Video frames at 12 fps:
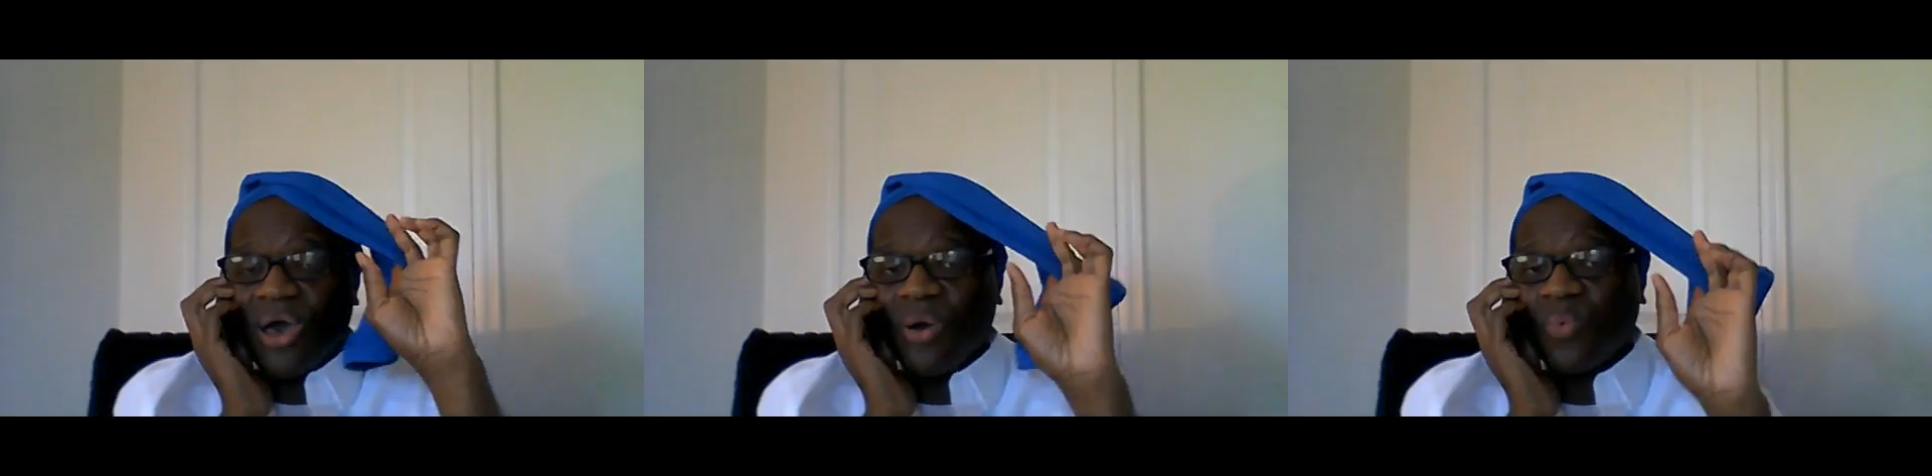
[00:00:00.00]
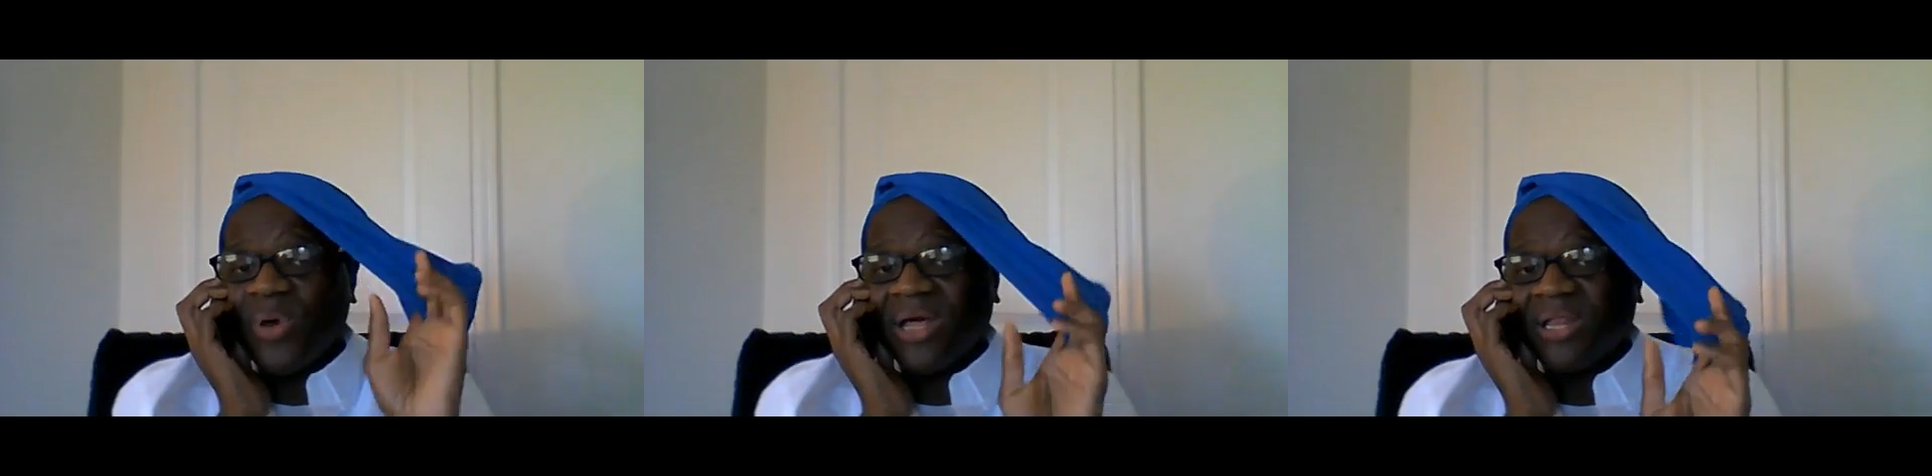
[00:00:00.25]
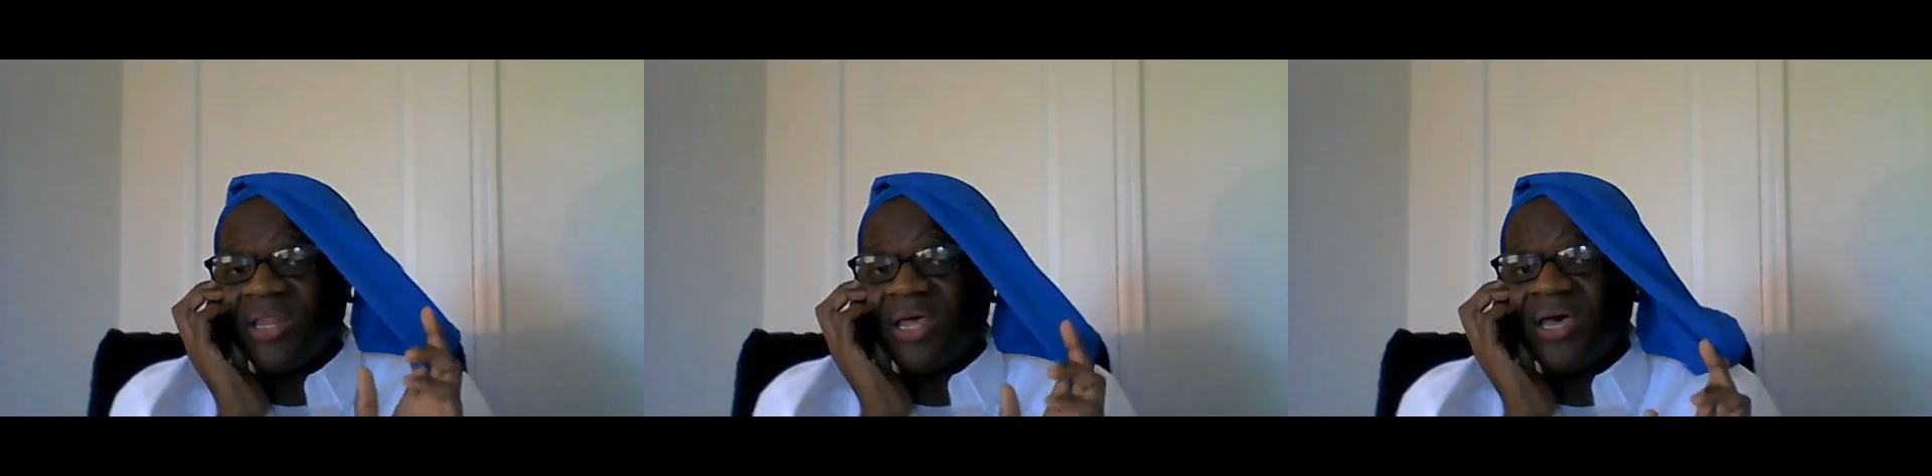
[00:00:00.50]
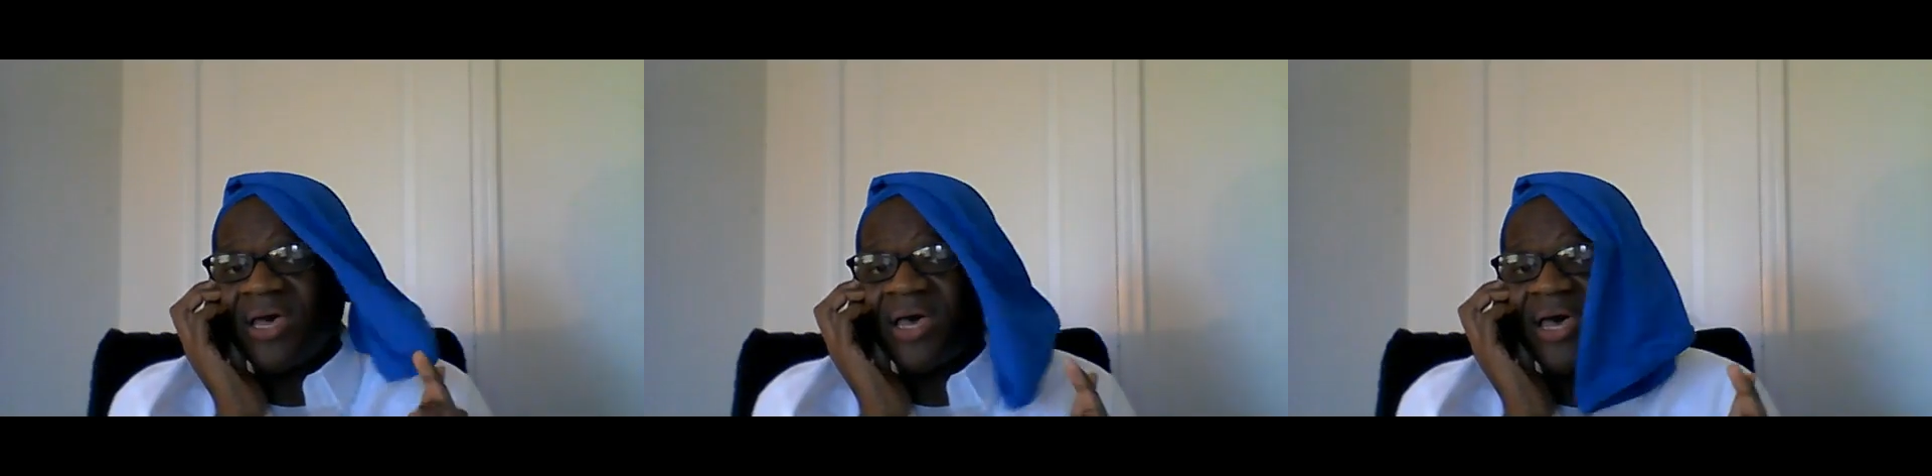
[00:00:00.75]
Well,
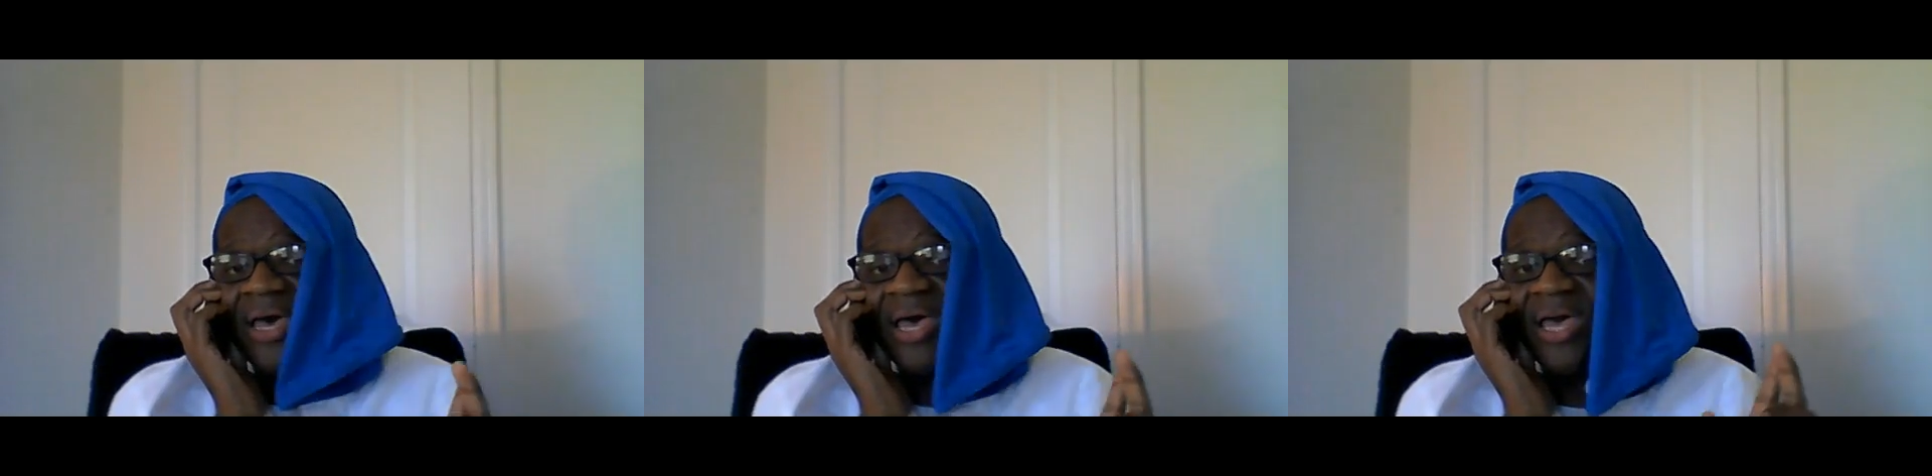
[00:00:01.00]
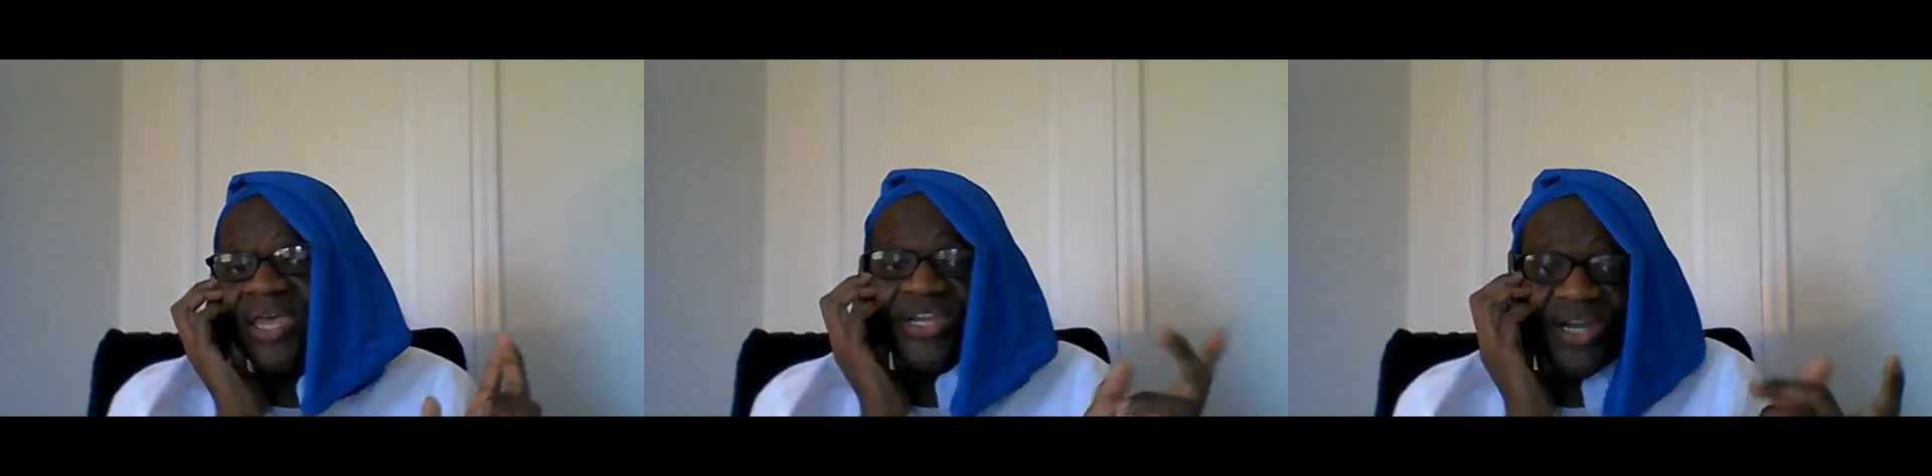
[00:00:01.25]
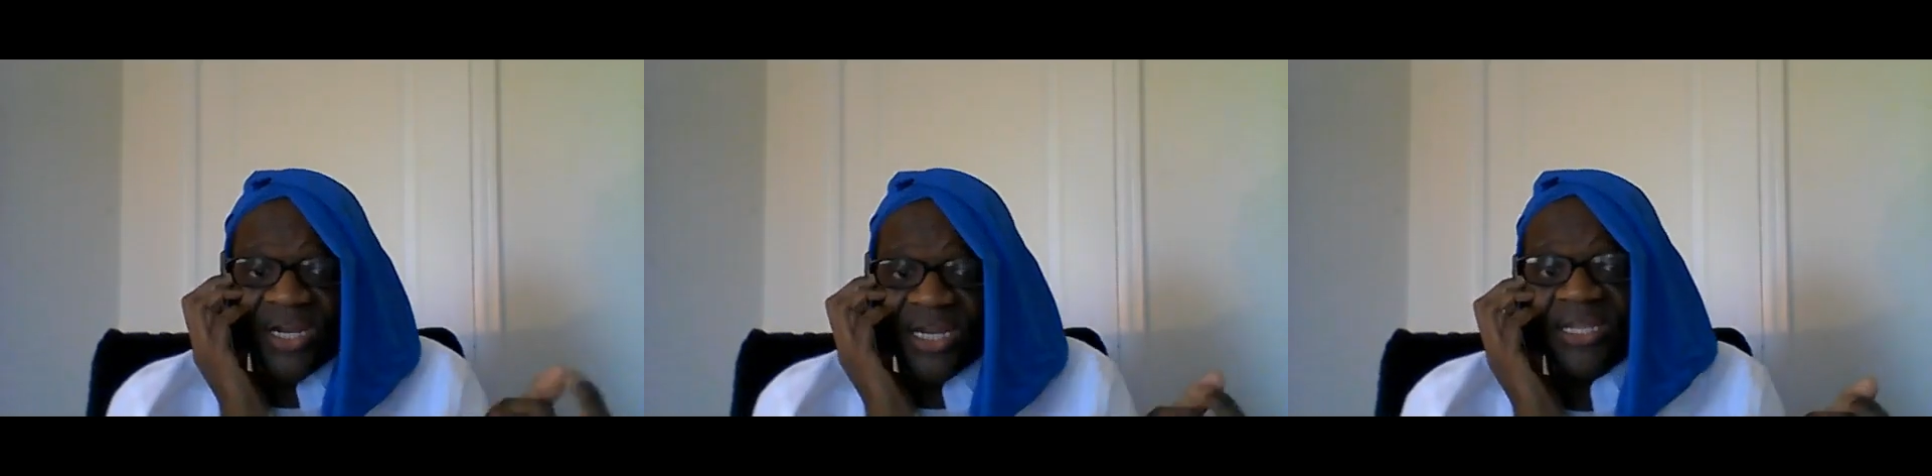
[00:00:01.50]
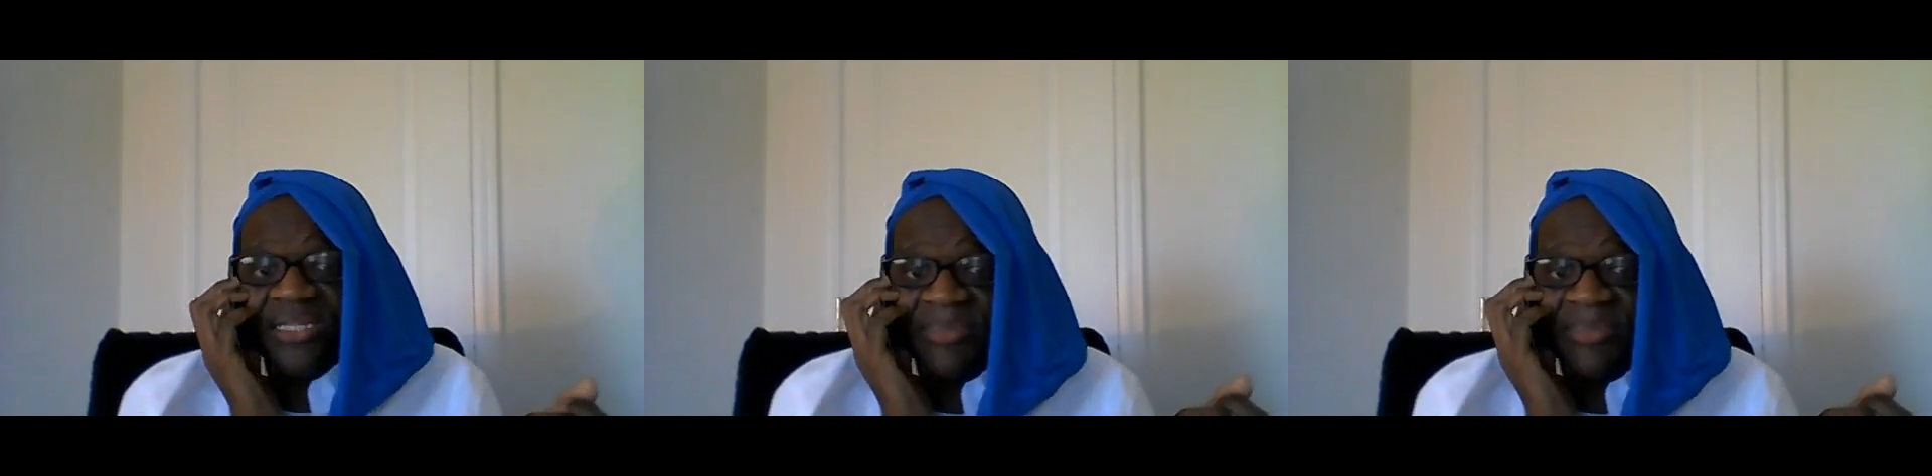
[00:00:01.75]
you're going to need